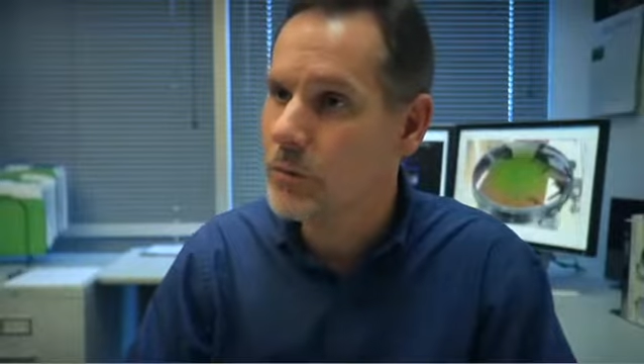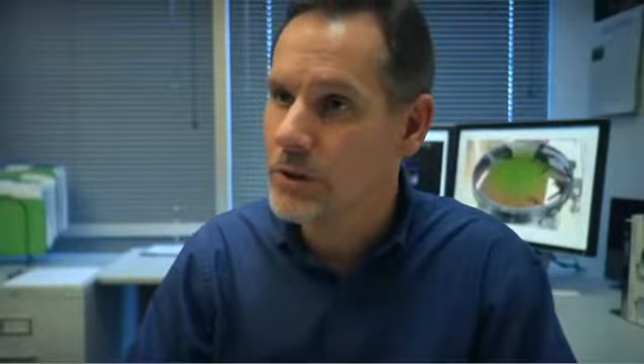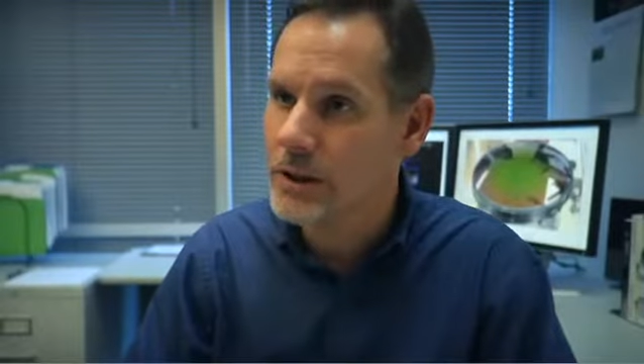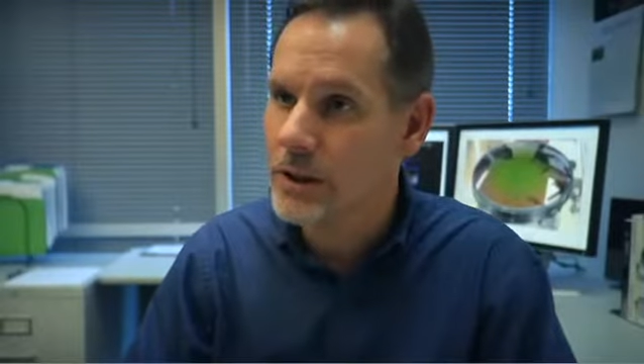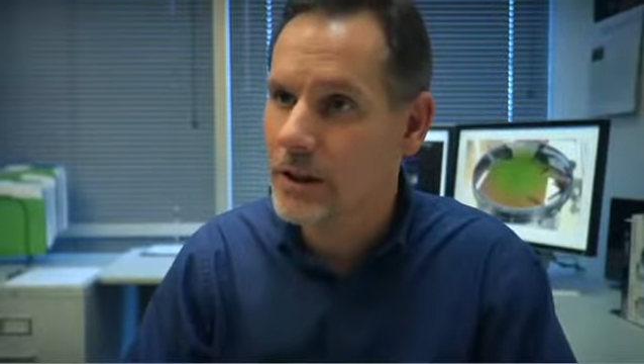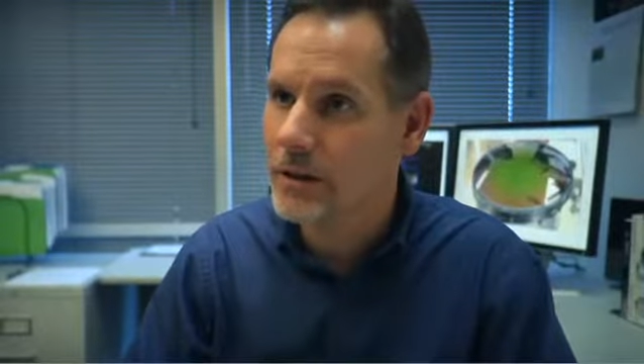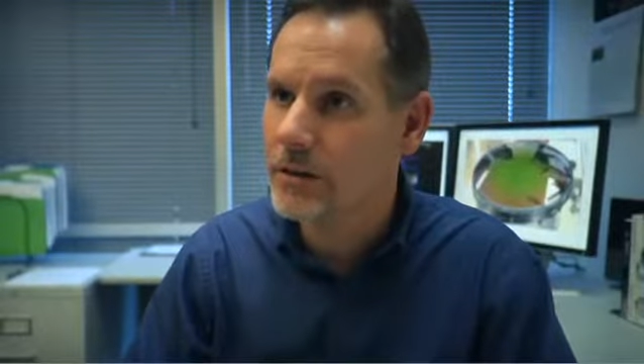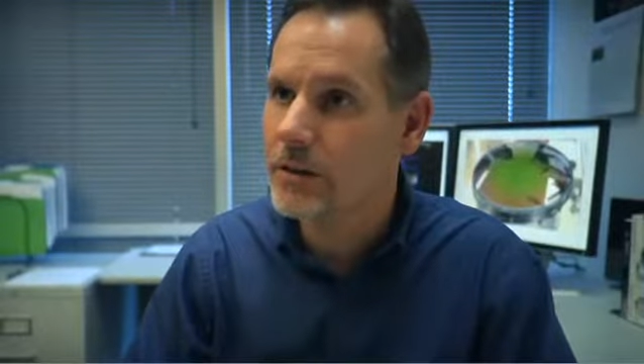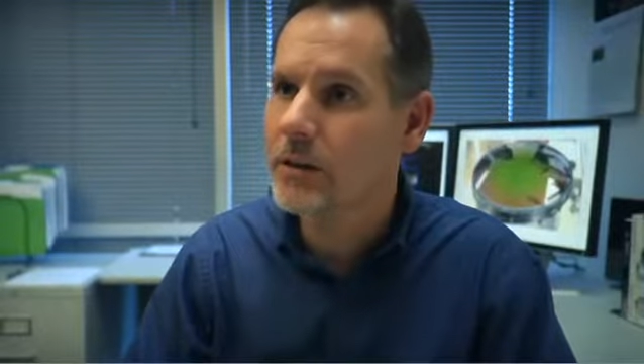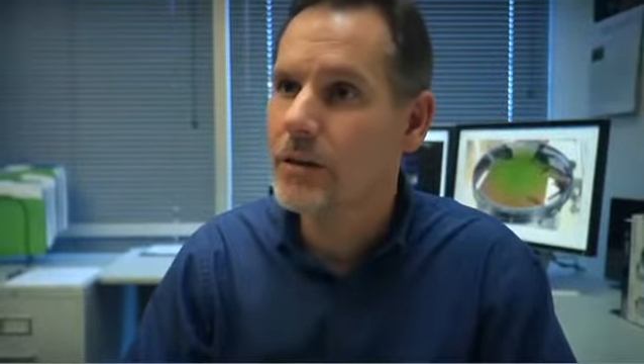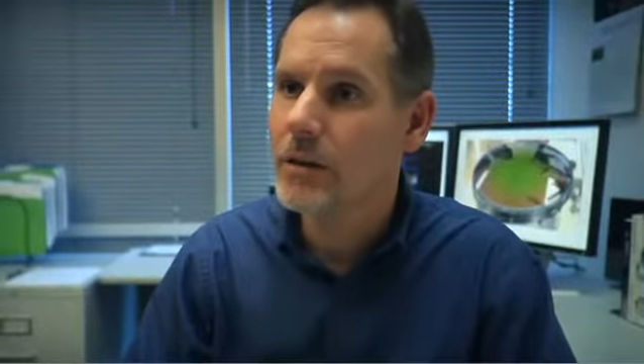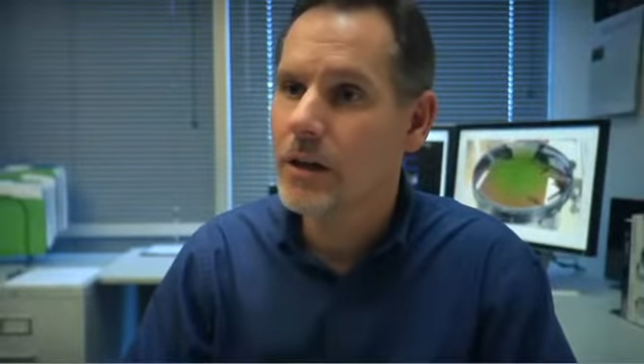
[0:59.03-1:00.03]
critique it,
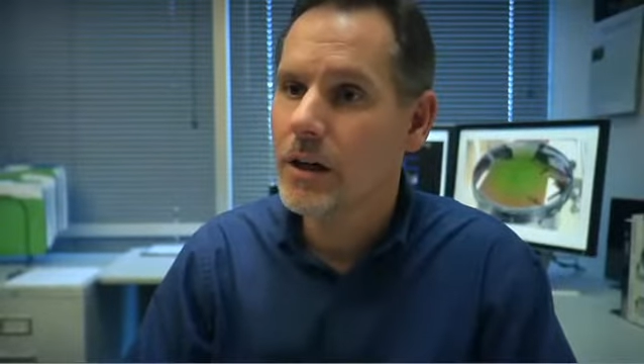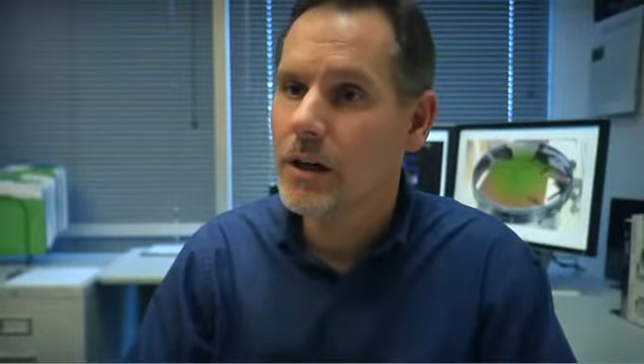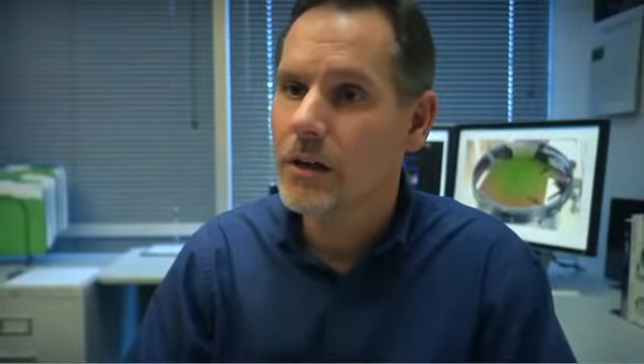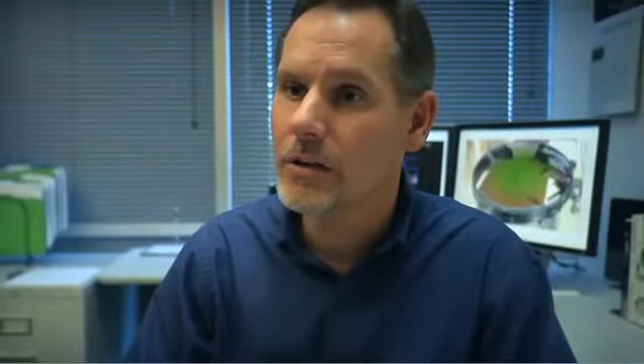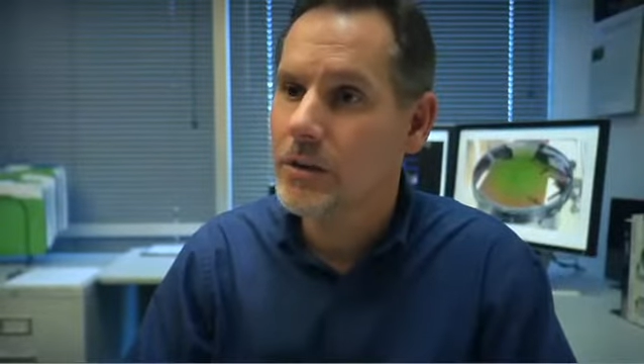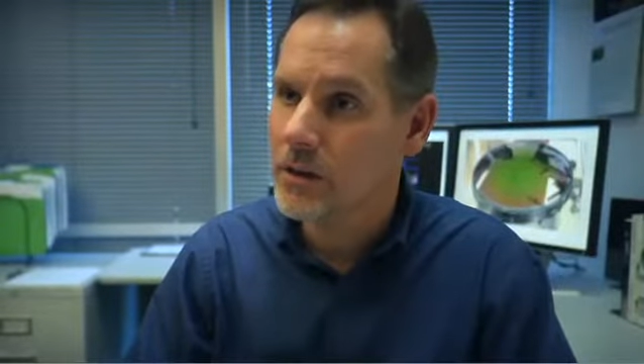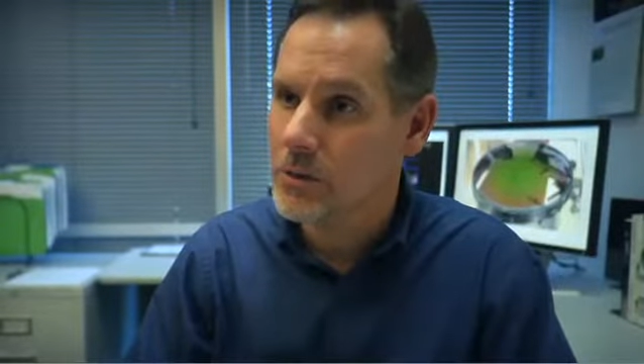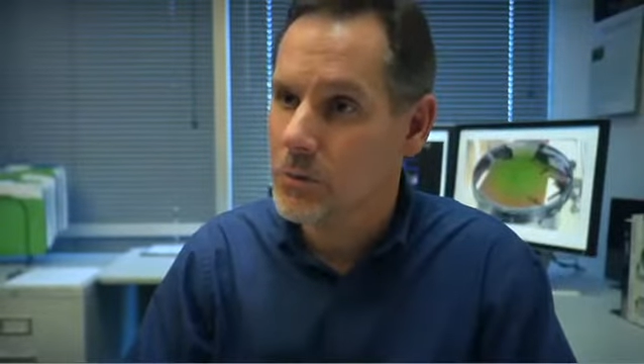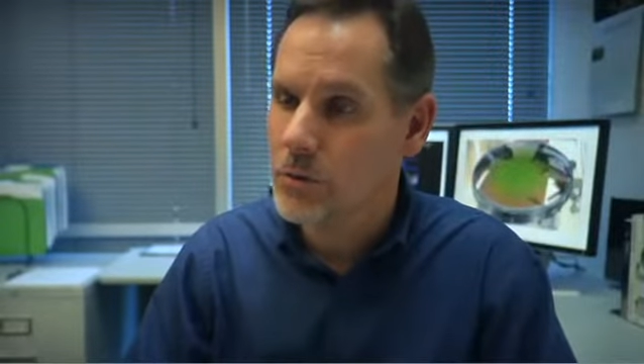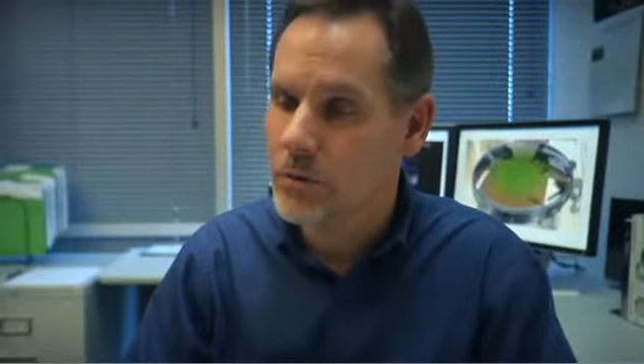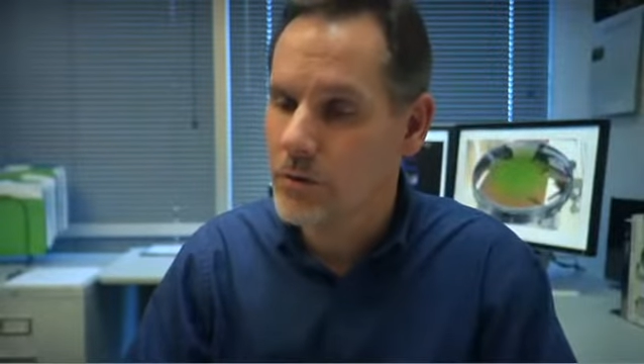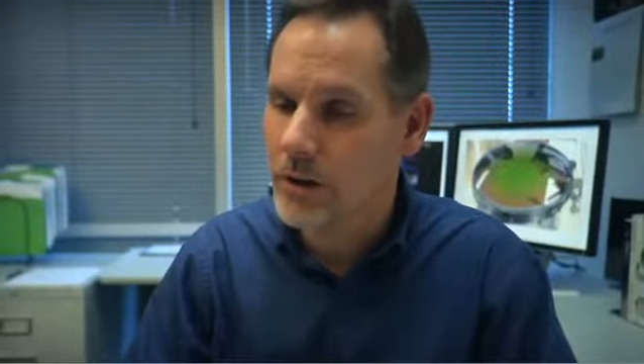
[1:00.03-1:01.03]
and tell us
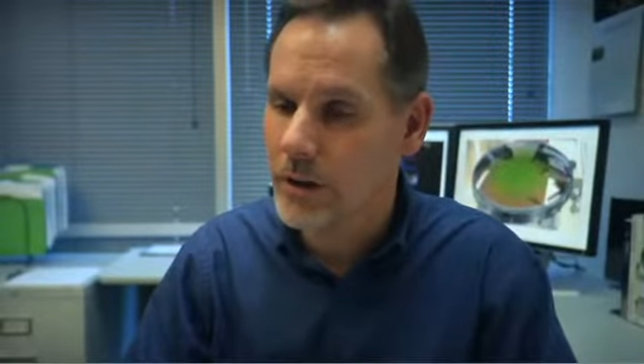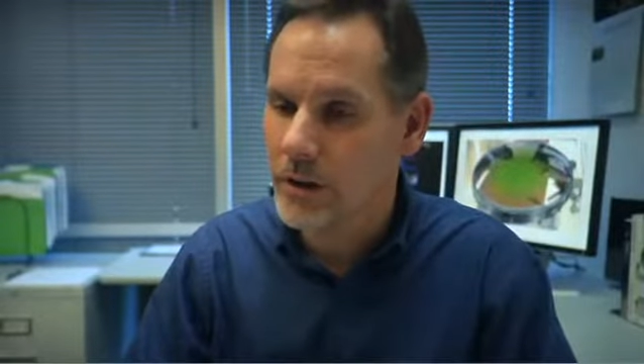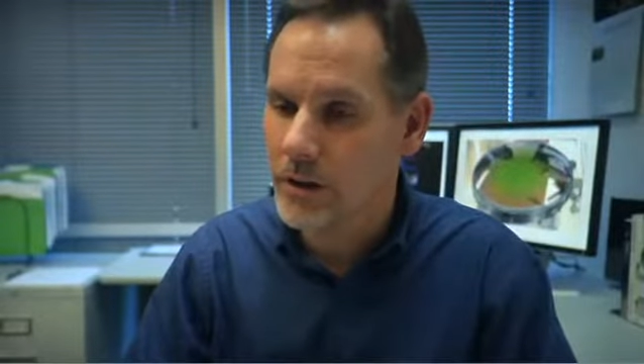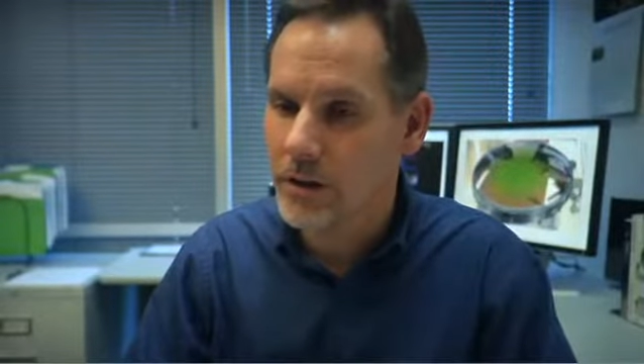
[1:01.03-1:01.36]
what you think.